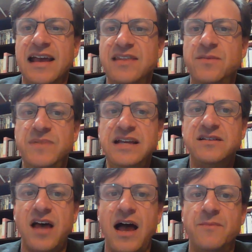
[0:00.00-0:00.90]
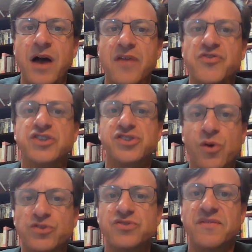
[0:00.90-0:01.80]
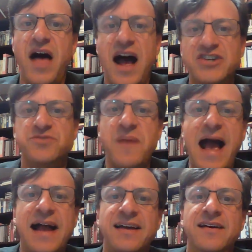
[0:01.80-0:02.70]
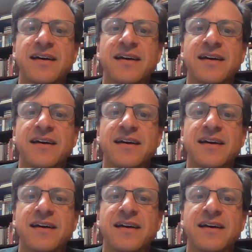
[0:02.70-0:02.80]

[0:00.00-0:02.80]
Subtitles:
In the meantime, the soldier and the hunchback